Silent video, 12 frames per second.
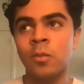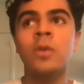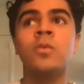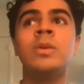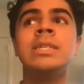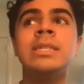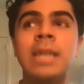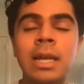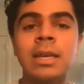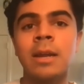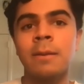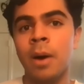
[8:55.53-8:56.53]
what
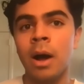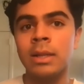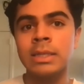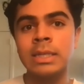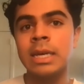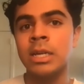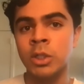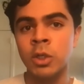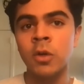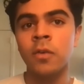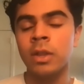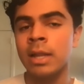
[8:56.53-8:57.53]
resilient policy can
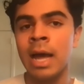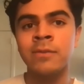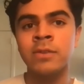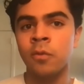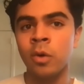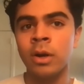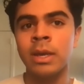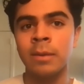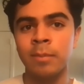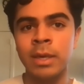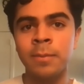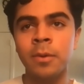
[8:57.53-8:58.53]
do for the lives of working
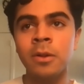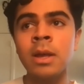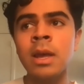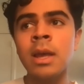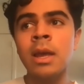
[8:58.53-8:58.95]
people,